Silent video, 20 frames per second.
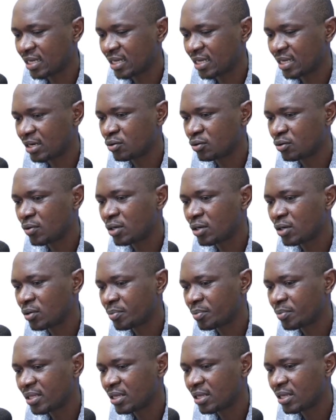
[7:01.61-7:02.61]
I don't want to
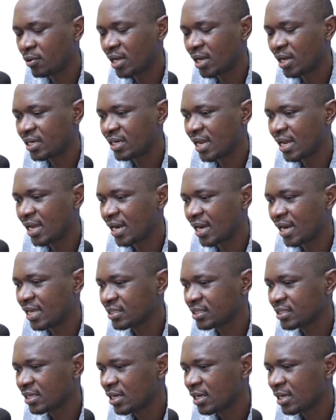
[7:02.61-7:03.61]
repeat the word realized.